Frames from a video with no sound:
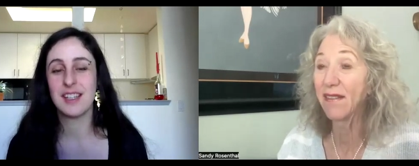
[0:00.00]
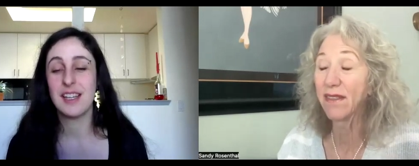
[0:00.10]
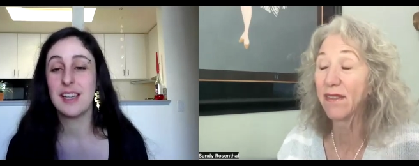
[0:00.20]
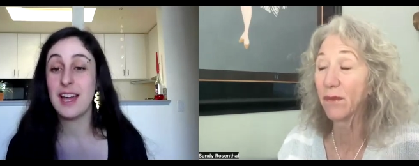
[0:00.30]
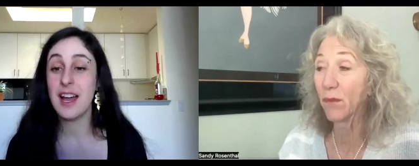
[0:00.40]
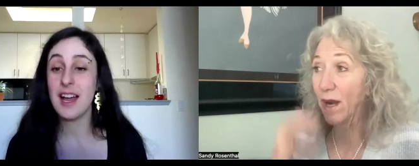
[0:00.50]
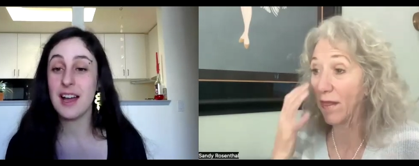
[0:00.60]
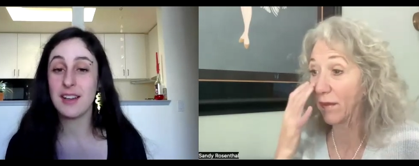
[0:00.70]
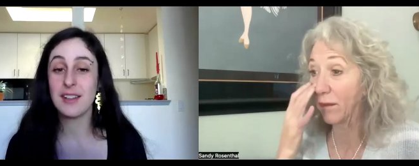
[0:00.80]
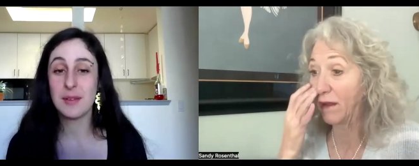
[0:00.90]
Speaker 1: and the one of
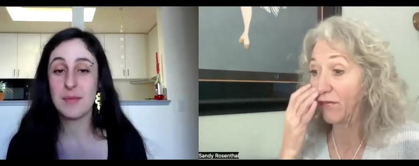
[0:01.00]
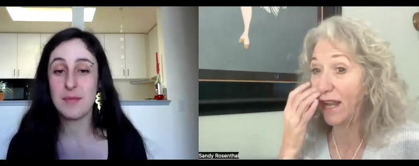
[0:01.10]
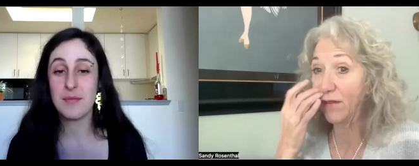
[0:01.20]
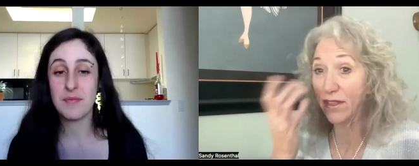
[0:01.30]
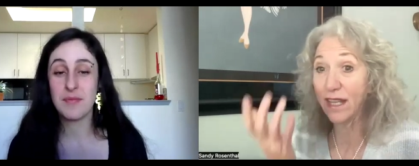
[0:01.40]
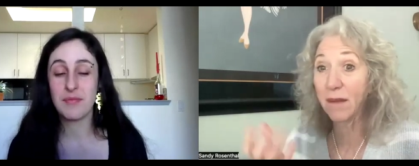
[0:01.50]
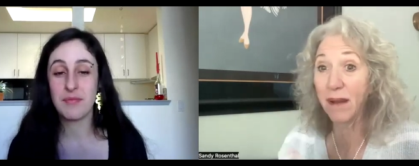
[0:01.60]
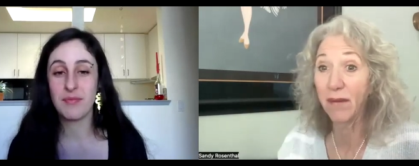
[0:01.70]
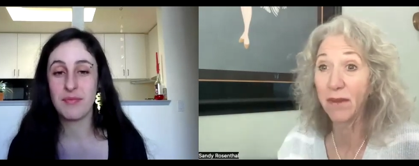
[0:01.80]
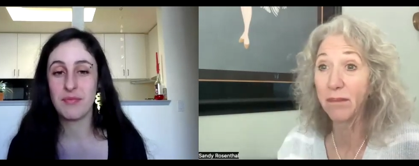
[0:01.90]
the favorite thing
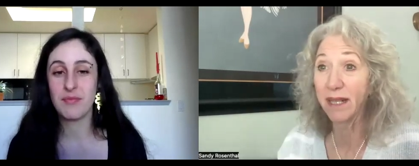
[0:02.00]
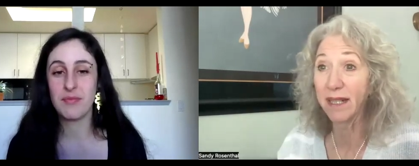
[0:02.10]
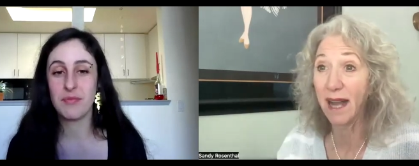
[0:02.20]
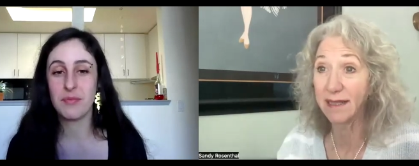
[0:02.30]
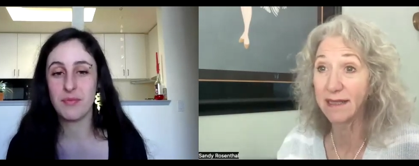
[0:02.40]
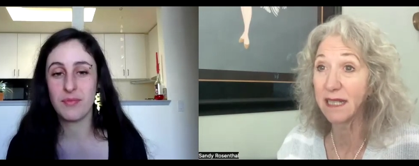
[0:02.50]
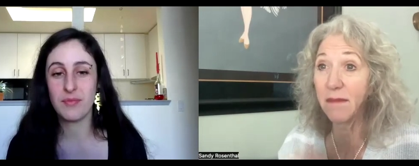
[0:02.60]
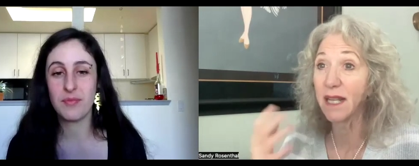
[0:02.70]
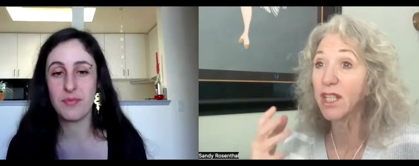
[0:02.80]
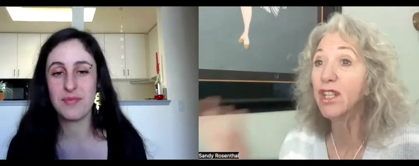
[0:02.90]
about the big guys is they
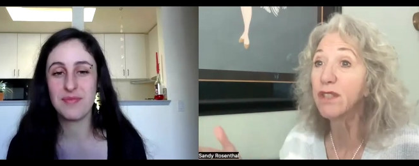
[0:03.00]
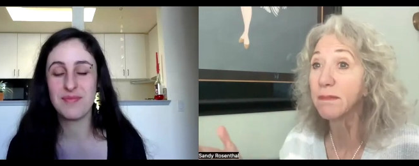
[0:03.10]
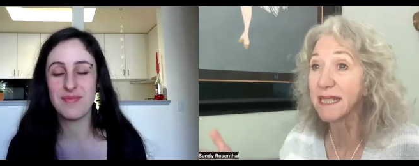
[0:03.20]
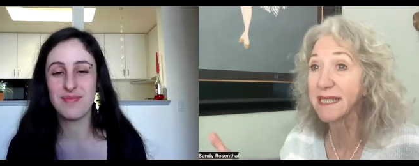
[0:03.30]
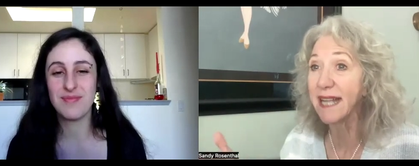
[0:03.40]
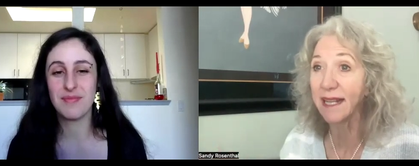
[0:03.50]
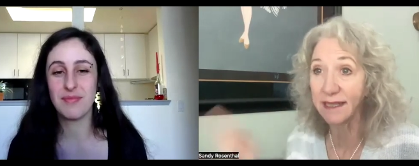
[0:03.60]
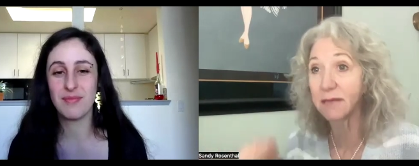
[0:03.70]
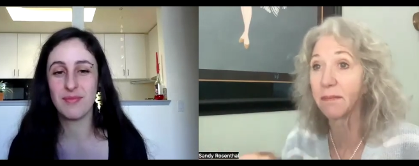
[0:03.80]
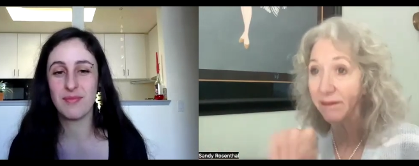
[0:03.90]
make huge
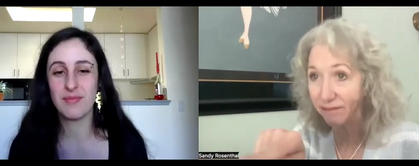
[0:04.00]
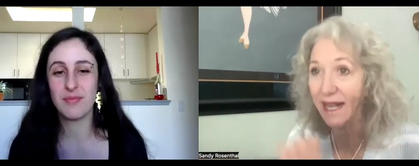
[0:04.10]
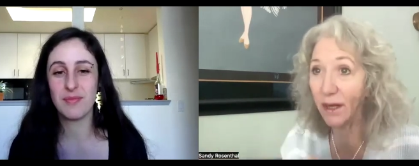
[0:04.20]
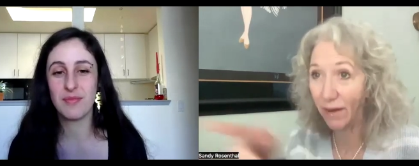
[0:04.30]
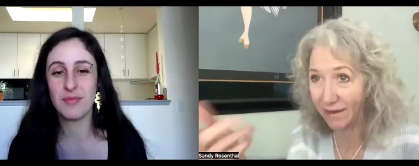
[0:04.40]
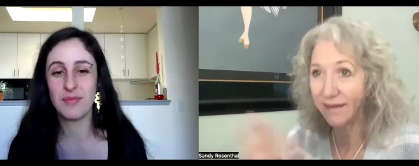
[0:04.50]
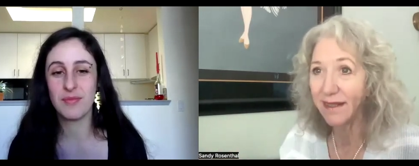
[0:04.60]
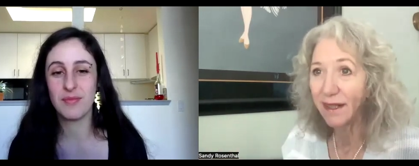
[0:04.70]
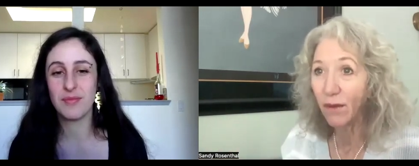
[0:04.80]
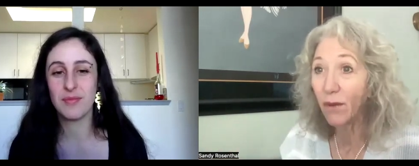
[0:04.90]
mistakes but anyway
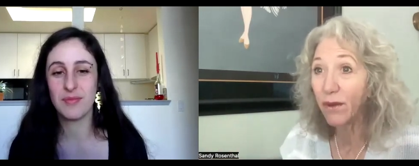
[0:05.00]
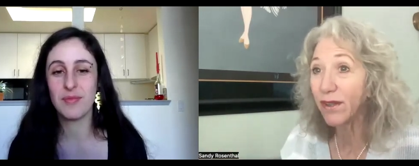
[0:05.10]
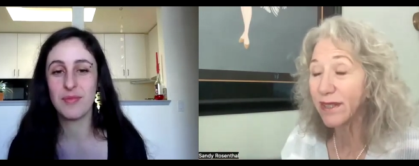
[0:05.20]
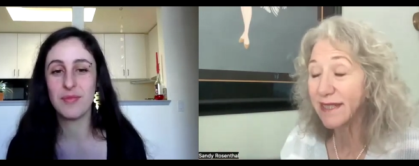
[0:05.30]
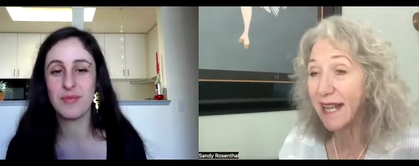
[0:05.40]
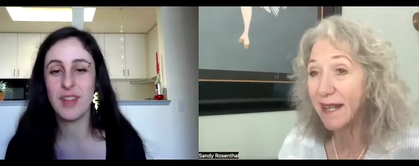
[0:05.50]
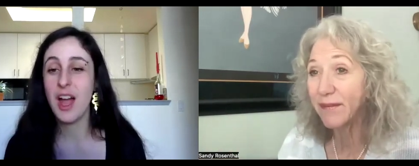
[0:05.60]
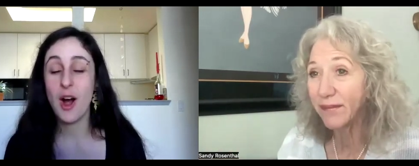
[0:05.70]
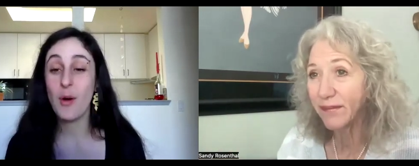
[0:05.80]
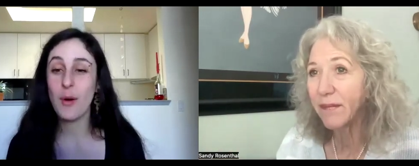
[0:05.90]
what were you going to say
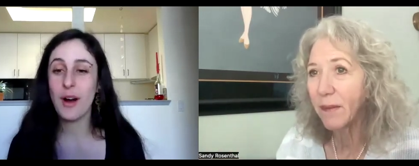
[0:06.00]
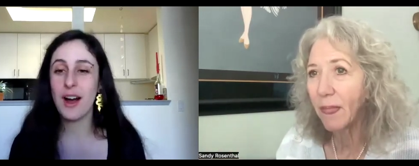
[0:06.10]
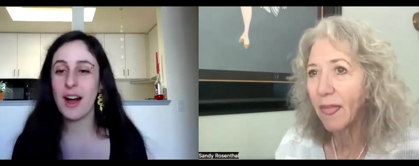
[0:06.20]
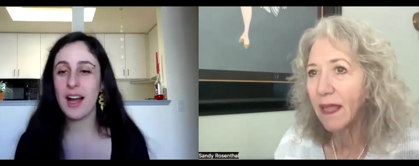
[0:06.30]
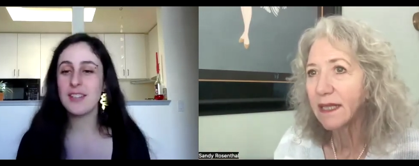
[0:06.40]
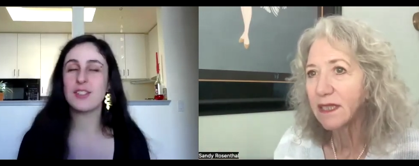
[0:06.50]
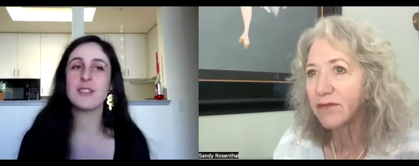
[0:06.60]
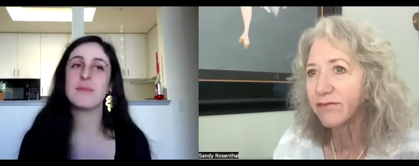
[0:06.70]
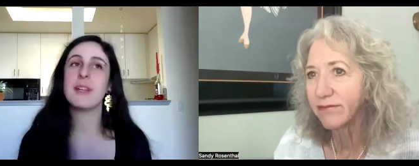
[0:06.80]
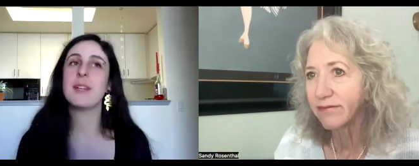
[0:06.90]
Speaker 2: oh it
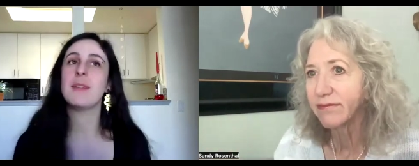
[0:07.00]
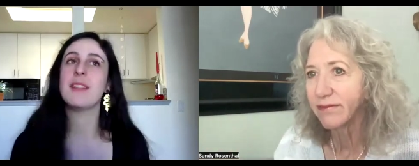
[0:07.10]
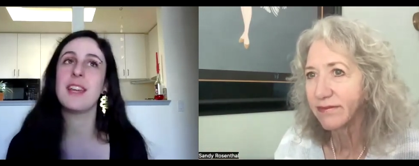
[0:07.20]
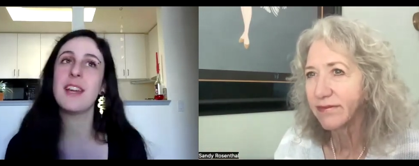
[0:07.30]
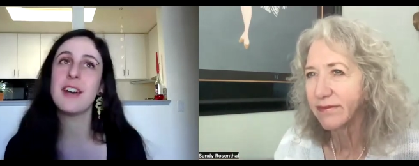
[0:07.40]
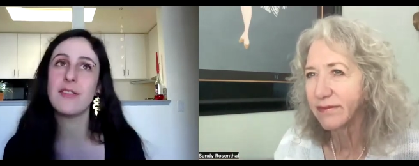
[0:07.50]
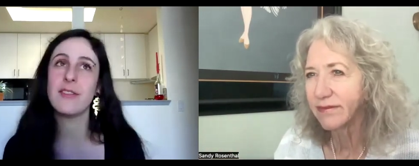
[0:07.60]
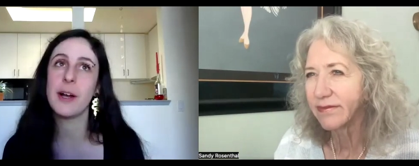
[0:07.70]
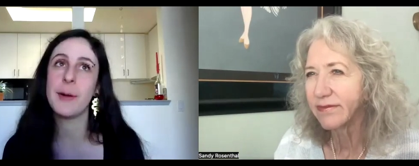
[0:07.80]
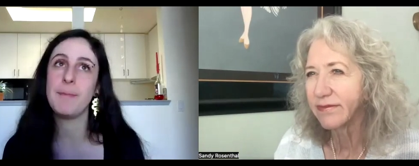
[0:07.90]
just made me think of
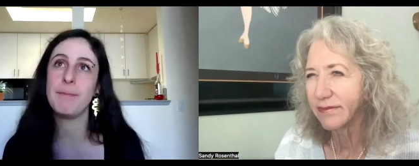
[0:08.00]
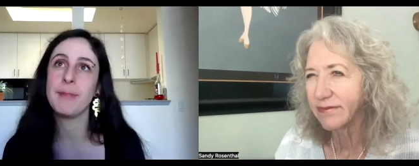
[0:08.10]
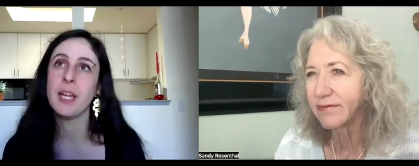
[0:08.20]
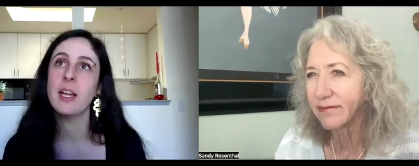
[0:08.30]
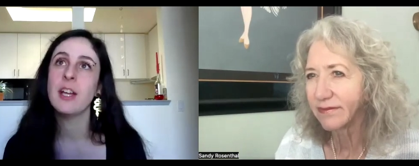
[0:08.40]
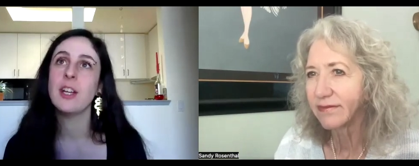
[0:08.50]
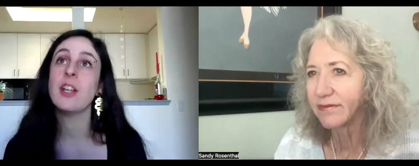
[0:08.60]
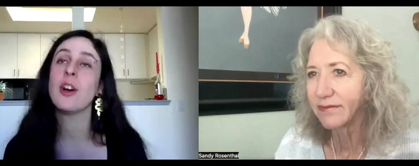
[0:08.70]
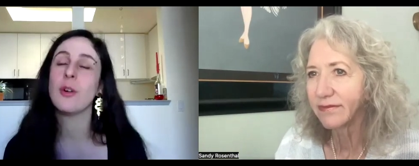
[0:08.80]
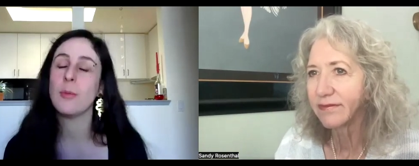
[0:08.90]
um you
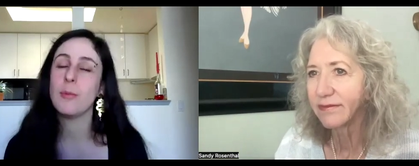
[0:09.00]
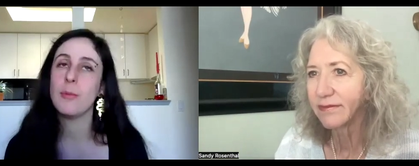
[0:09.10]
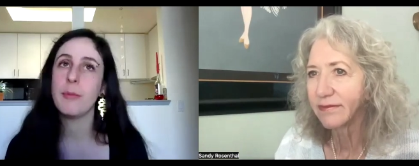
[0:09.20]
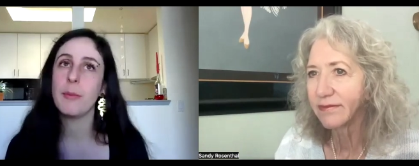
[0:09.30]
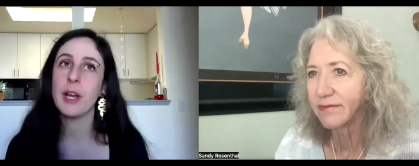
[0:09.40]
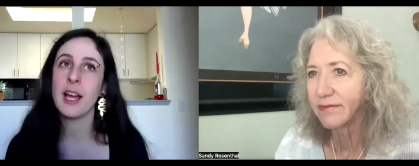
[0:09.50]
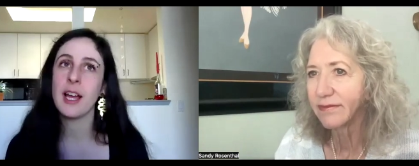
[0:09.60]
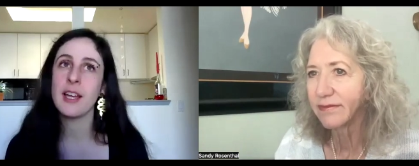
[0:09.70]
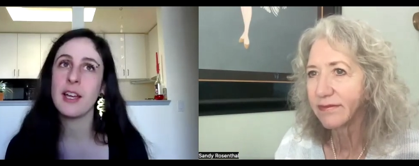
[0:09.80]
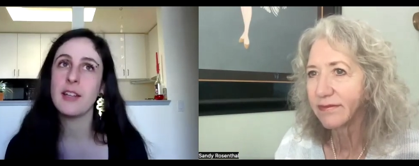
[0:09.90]
know when
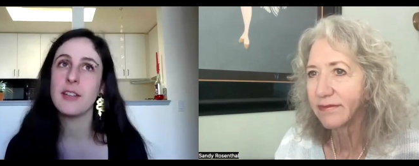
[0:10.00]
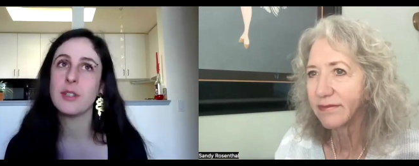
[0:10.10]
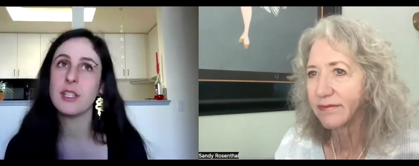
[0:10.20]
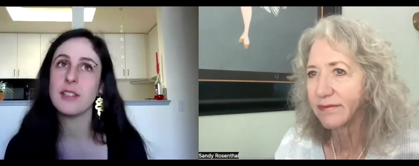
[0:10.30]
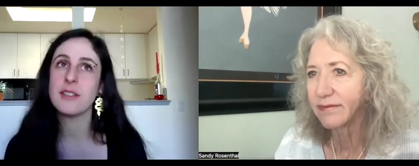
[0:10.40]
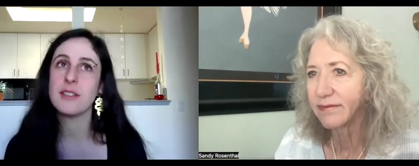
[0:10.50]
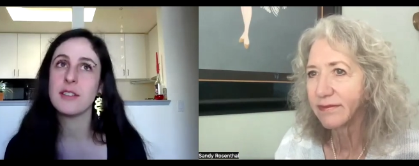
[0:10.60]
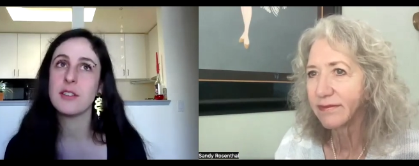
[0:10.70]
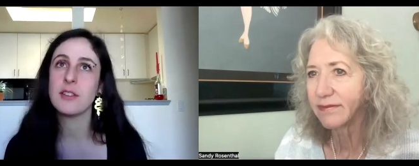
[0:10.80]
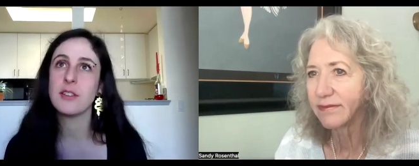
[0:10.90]
i was